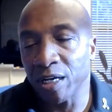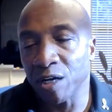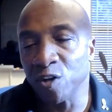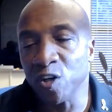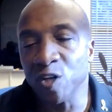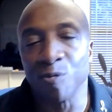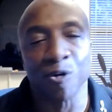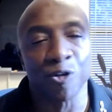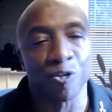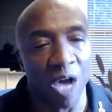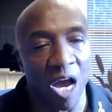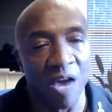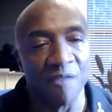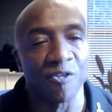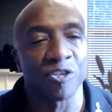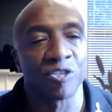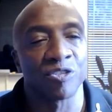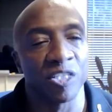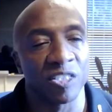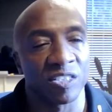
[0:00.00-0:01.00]
Uber
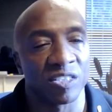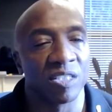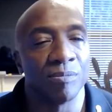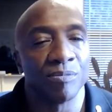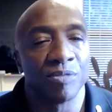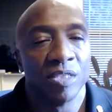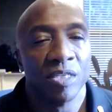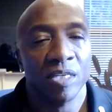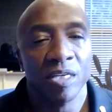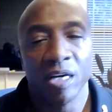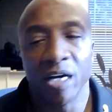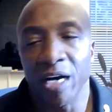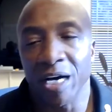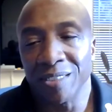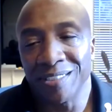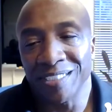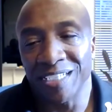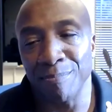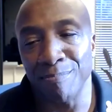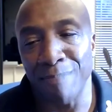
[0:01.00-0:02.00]
driver systems
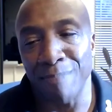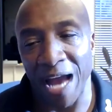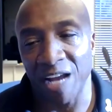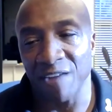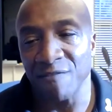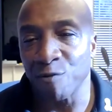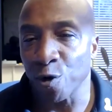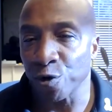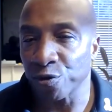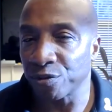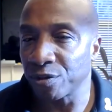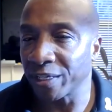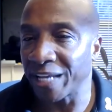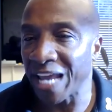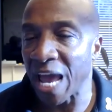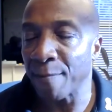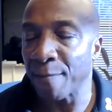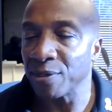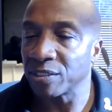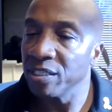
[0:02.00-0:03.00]
to get back and forth to
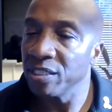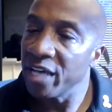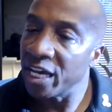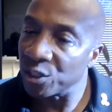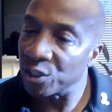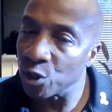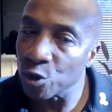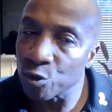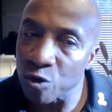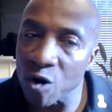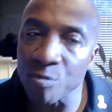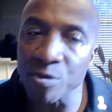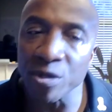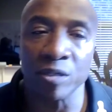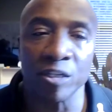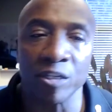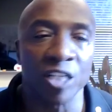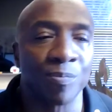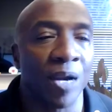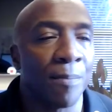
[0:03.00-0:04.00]
campus. And don't quote me
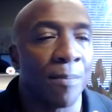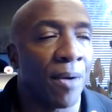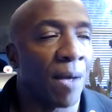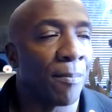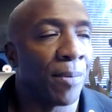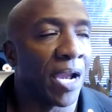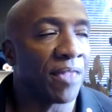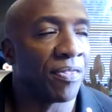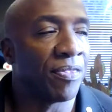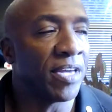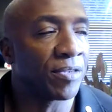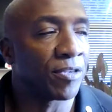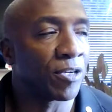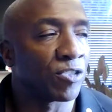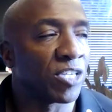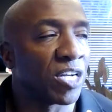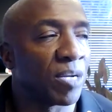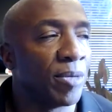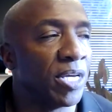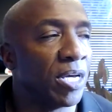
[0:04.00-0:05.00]
on this, but I think
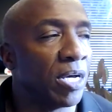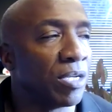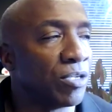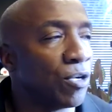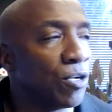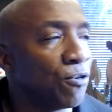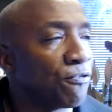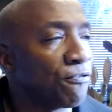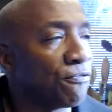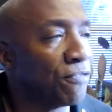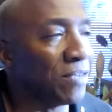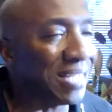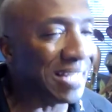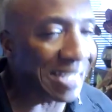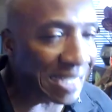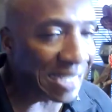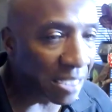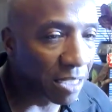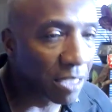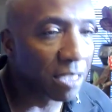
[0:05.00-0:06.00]
there's going to be a no
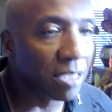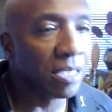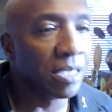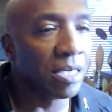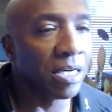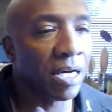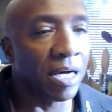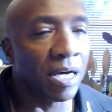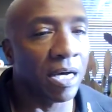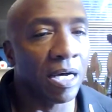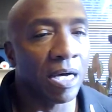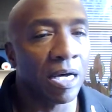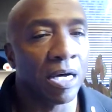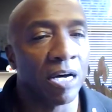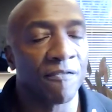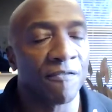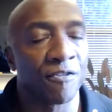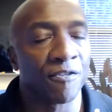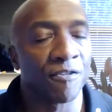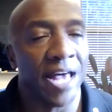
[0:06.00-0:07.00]
fee
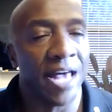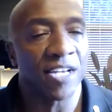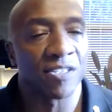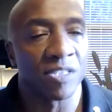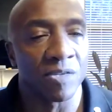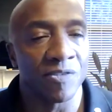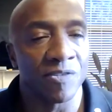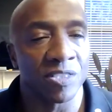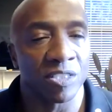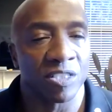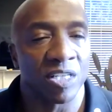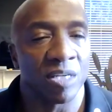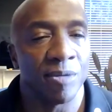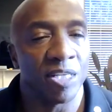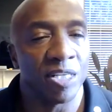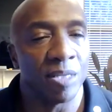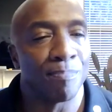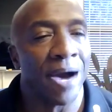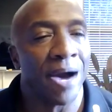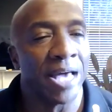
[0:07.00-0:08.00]
for that service. It's going to be
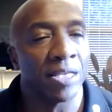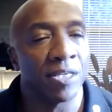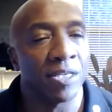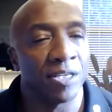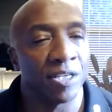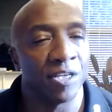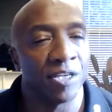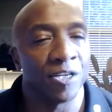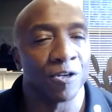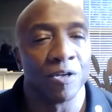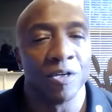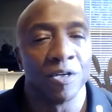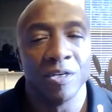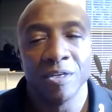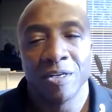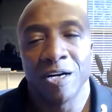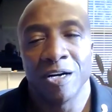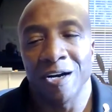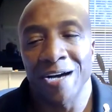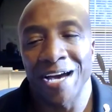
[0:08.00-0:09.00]
the pilot here
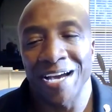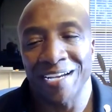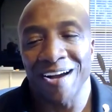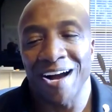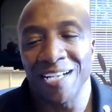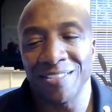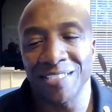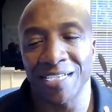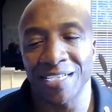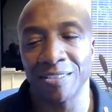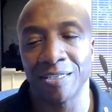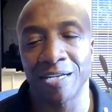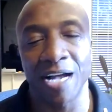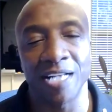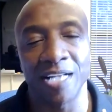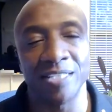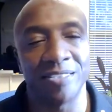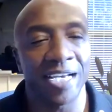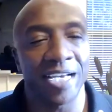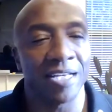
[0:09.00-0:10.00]
at
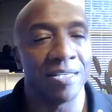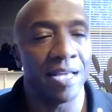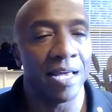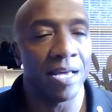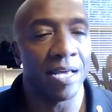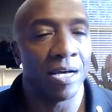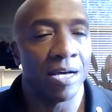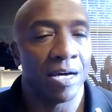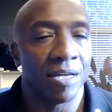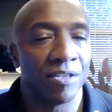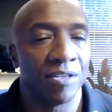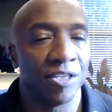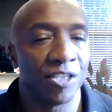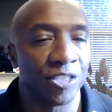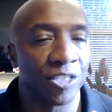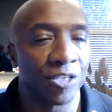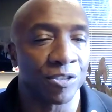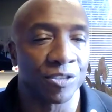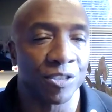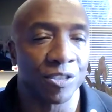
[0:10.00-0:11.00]
Gonzaga this
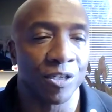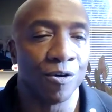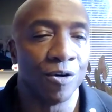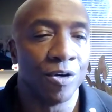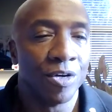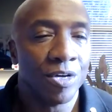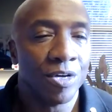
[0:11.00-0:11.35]
year. So